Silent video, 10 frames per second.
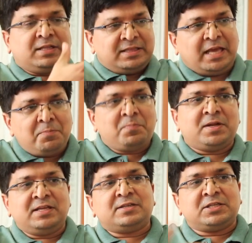them,
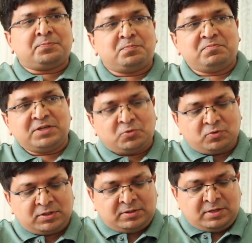but it
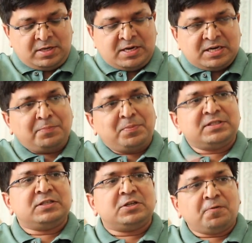was
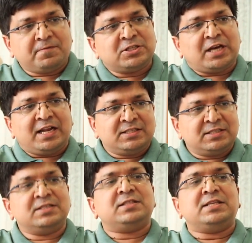representative of the
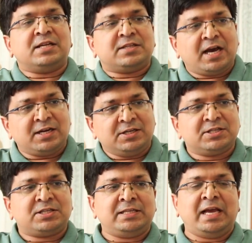challenges in the entire
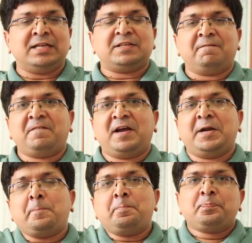industry. And
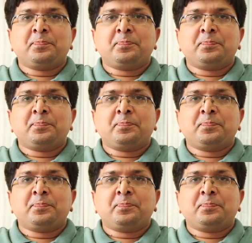somewhere